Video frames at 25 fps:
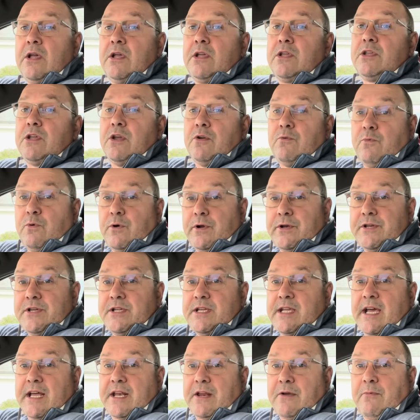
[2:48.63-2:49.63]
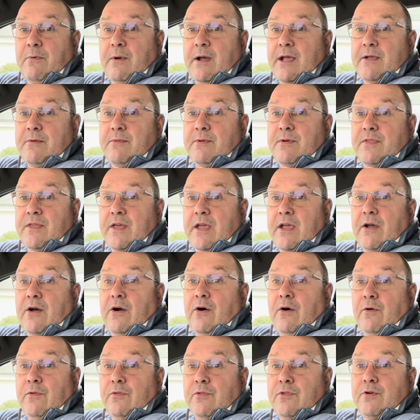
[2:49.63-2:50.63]
You wouldn't get away with it
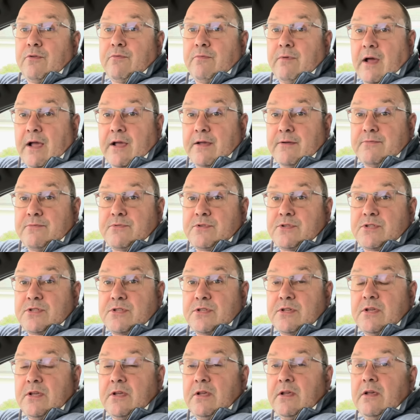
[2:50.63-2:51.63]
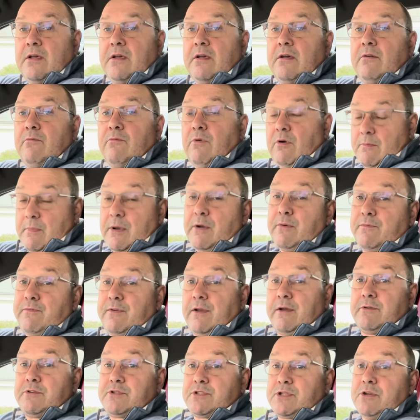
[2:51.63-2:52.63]
on the roads. Well, milk
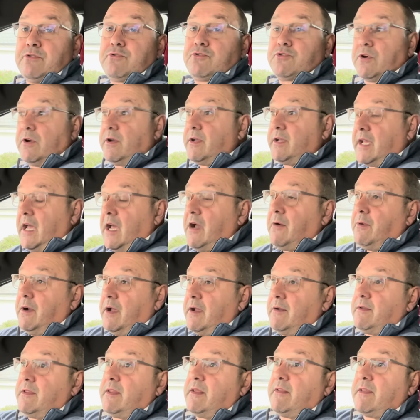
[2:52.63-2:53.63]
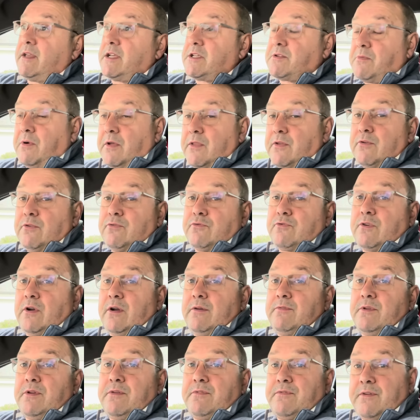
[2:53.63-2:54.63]
floaters do try and get away with it. That's why they're all
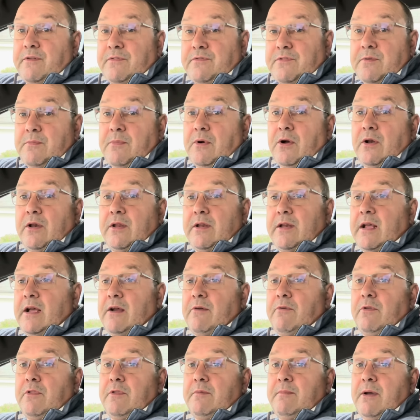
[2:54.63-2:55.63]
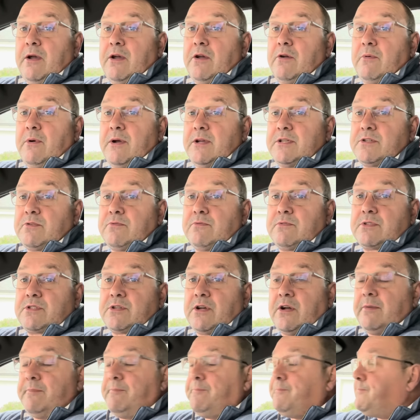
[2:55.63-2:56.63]
driving at 50 mile an hour on the motorways all the
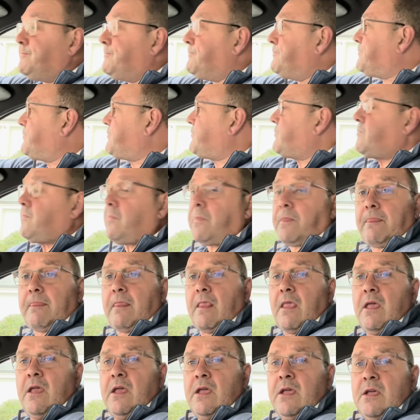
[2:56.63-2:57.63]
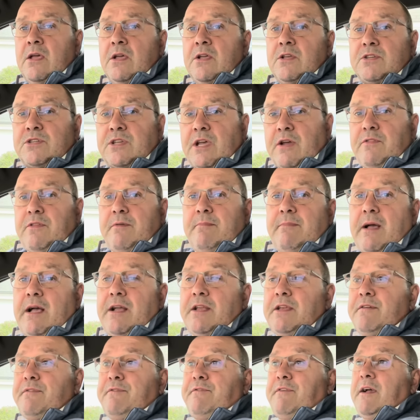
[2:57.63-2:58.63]
time. So the
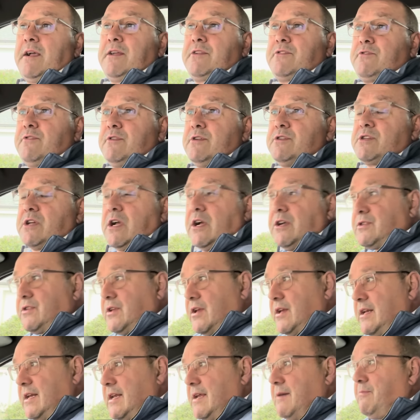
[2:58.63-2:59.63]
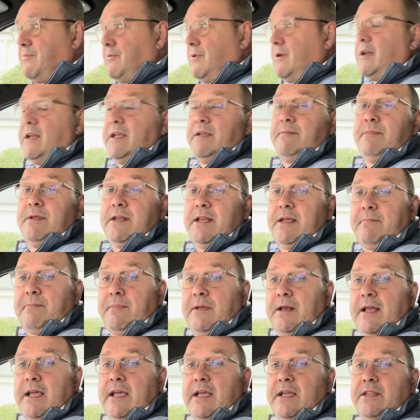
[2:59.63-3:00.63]
manufacturers are deliberately
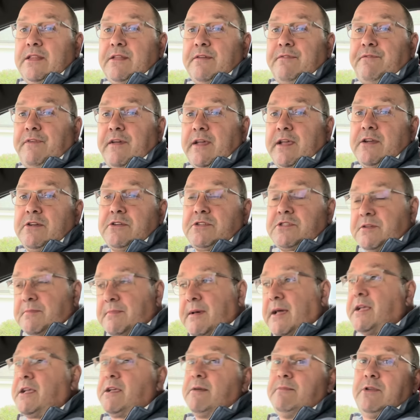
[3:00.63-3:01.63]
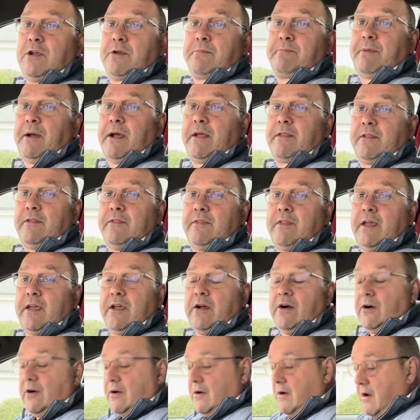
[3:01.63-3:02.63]
manipulating the figures to make them look better than they
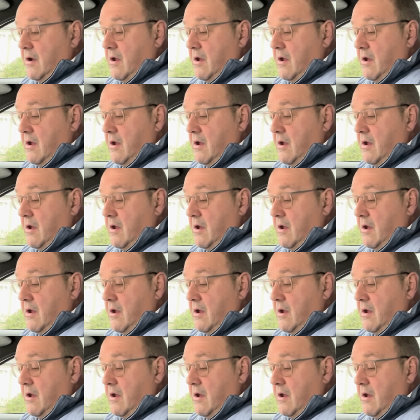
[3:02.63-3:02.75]
are.